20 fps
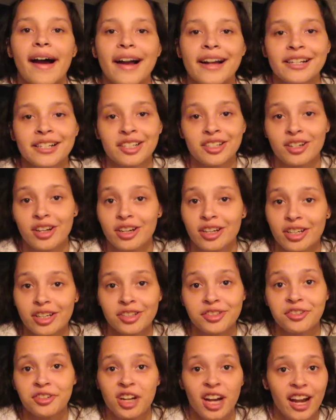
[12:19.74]
I
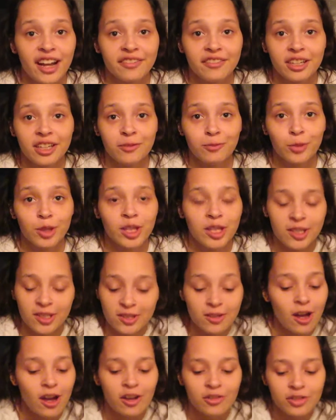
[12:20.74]
started driving,
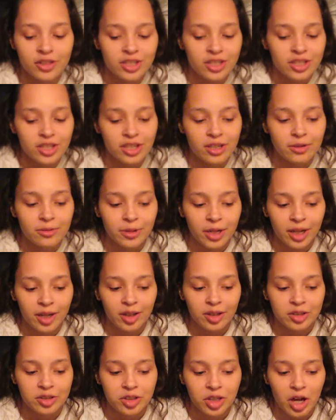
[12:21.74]
because obviously when I
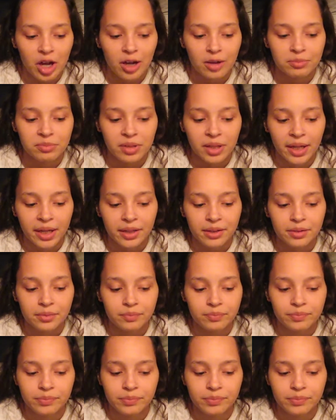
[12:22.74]
get a job, like,